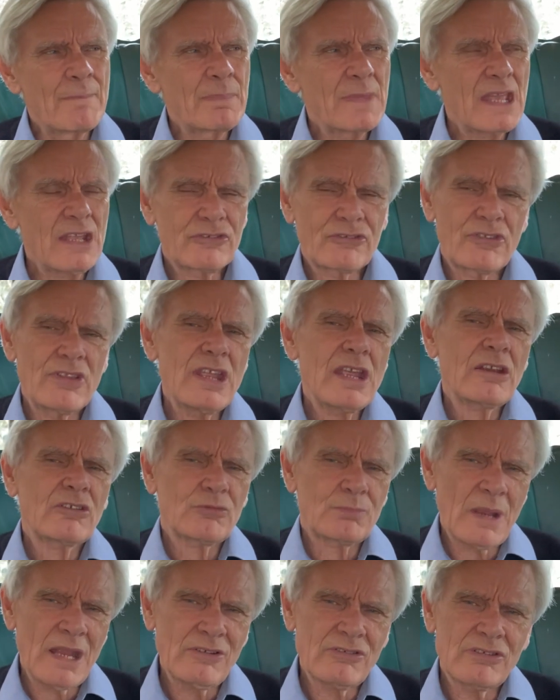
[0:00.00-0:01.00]
It's the
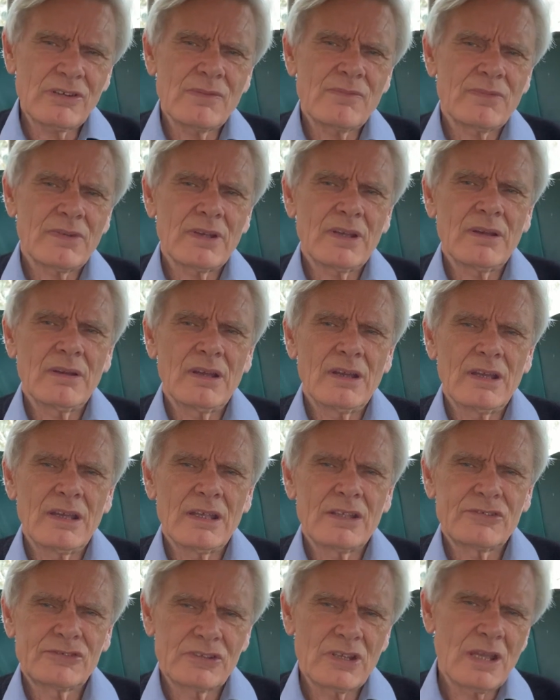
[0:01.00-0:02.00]
expensive
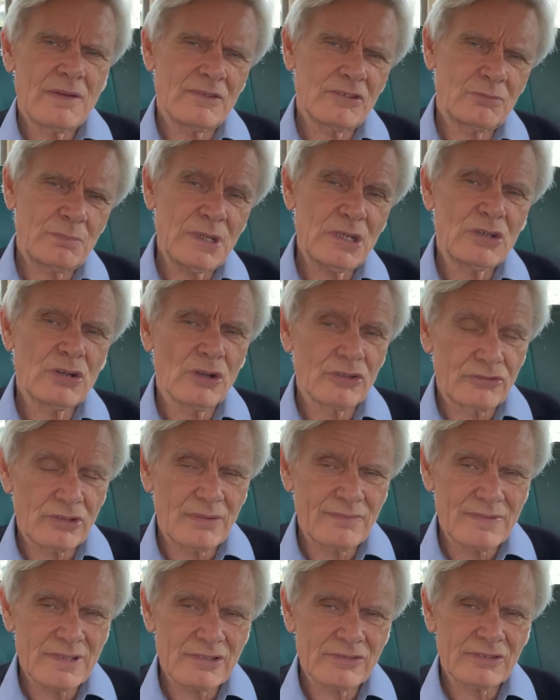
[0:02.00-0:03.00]
service because
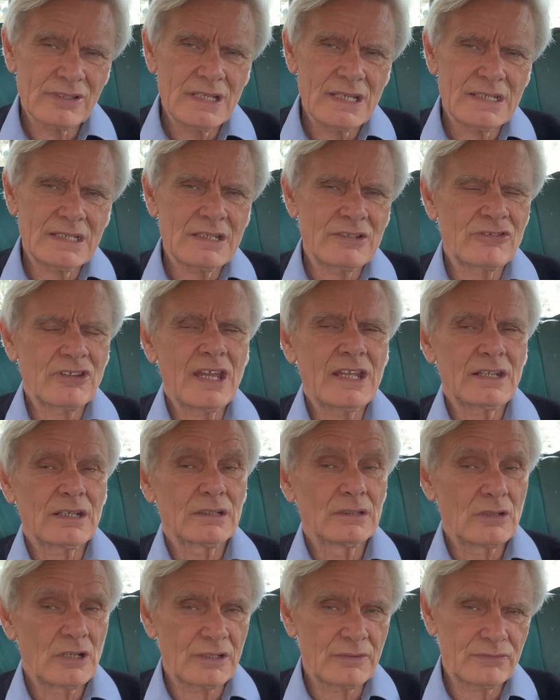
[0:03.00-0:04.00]
obviously it can take a
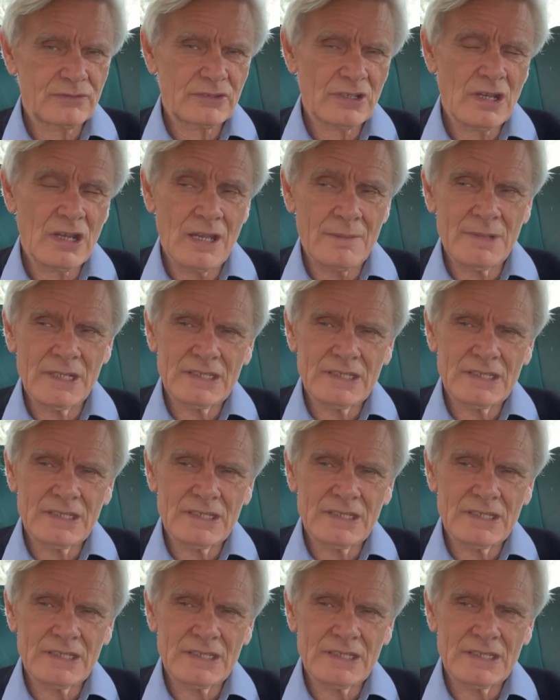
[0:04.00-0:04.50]
lot of time.